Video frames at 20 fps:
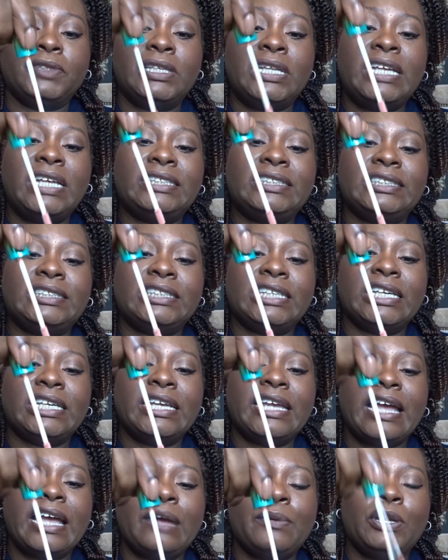Let's
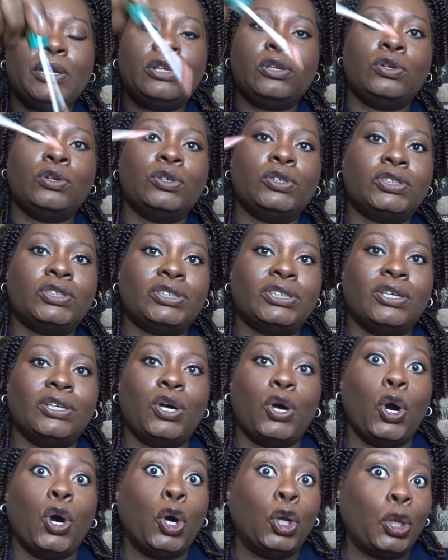see how it looks
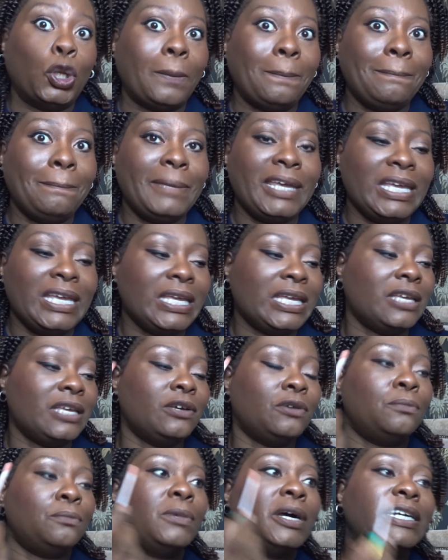on me,
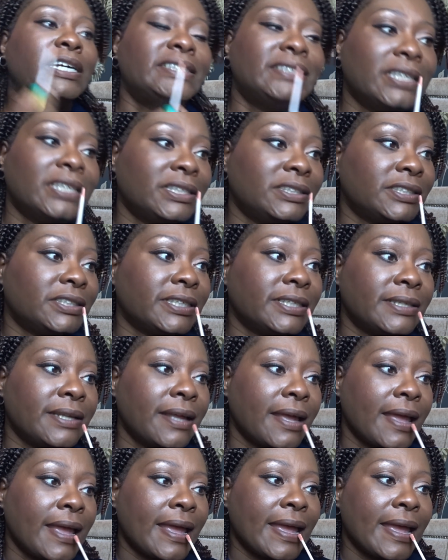on my skin tone.